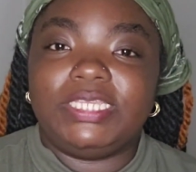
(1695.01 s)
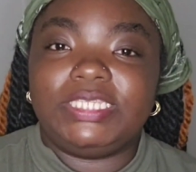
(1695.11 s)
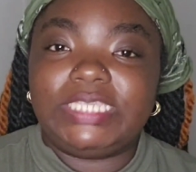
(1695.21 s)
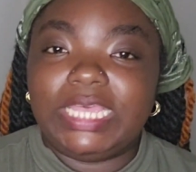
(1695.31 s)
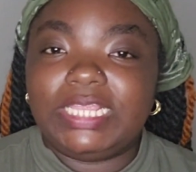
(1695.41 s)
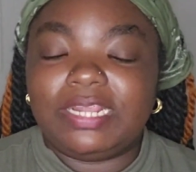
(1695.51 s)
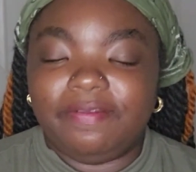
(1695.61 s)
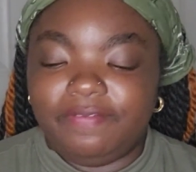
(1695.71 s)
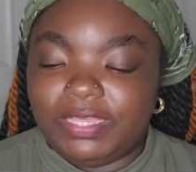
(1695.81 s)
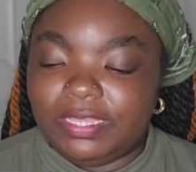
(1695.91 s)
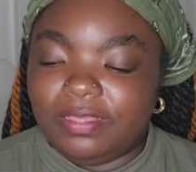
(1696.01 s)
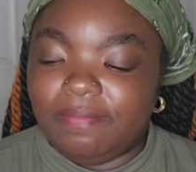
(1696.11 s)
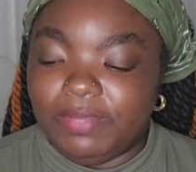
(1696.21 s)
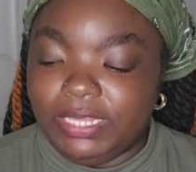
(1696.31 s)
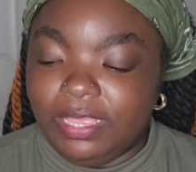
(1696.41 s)
I see a lot of
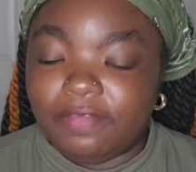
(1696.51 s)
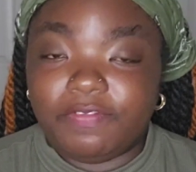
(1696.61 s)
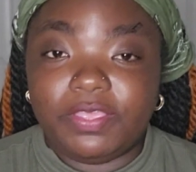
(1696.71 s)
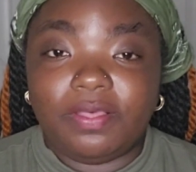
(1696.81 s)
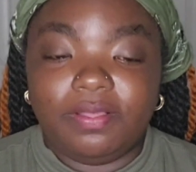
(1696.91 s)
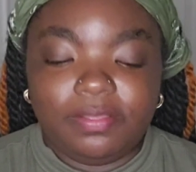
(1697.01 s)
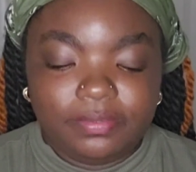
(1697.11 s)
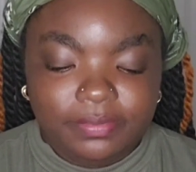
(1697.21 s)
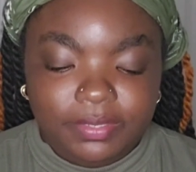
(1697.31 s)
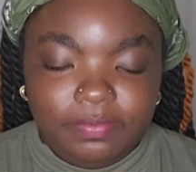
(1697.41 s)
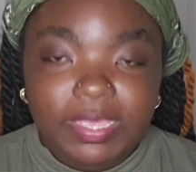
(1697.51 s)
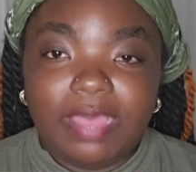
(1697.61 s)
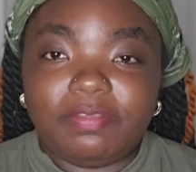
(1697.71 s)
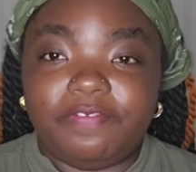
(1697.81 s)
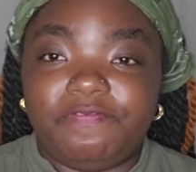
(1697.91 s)
um, luck for y'all. We
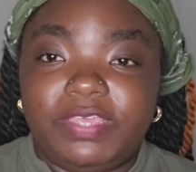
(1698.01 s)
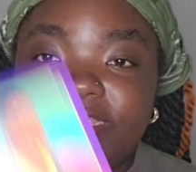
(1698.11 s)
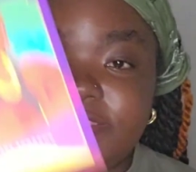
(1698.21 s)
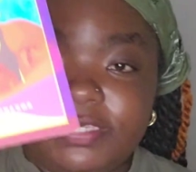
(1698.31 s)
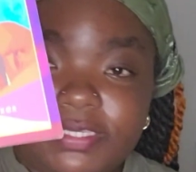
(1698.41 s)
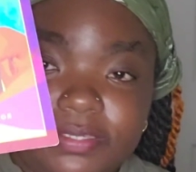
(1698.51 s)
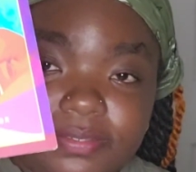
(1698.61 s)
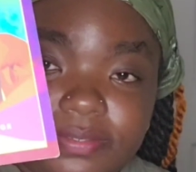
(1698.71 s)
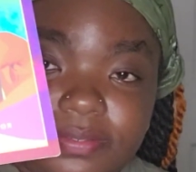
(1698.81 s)
have the fence.